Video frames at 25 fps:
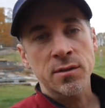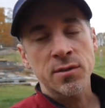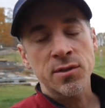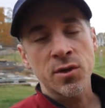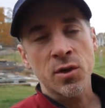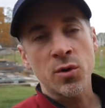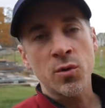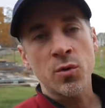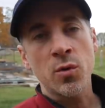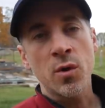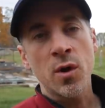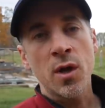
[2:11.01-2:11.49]

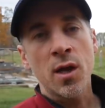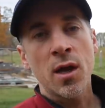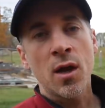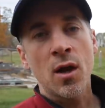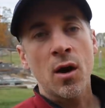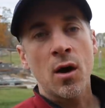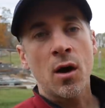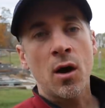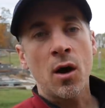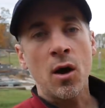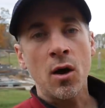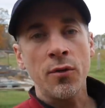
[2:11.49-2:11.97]
So
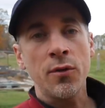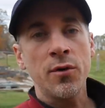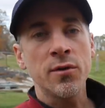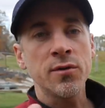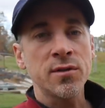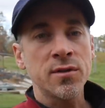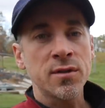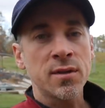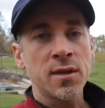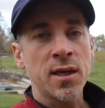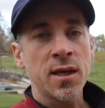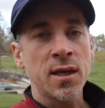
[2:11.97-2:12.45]
all
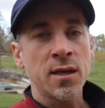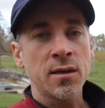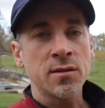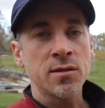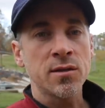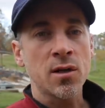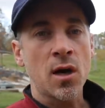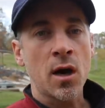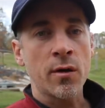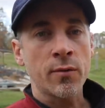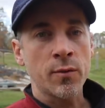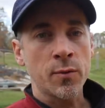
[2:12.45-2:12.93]
those
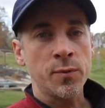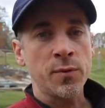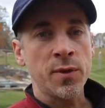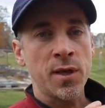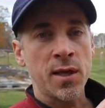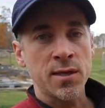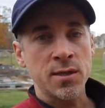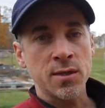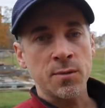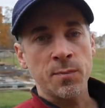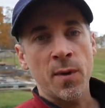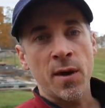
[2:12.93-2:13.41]
things are
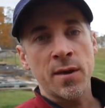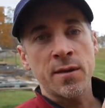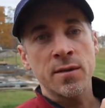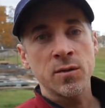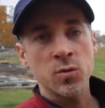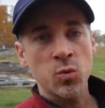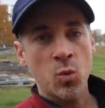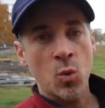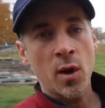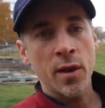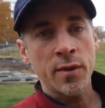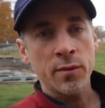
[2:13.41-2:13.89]
replaced by
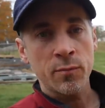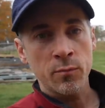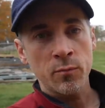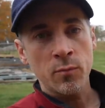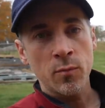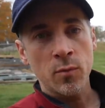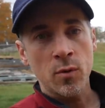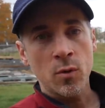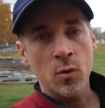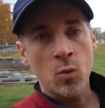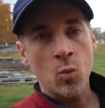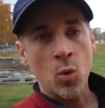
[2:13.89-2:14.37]
this one,
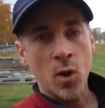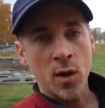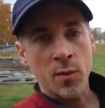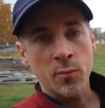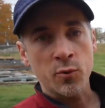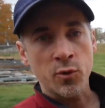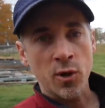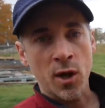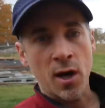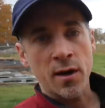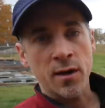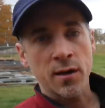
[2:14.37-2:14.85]
one
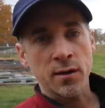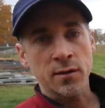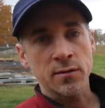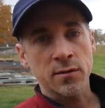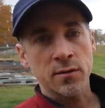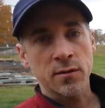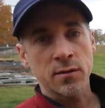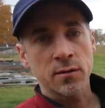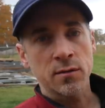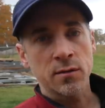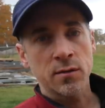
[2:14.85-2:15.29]
product.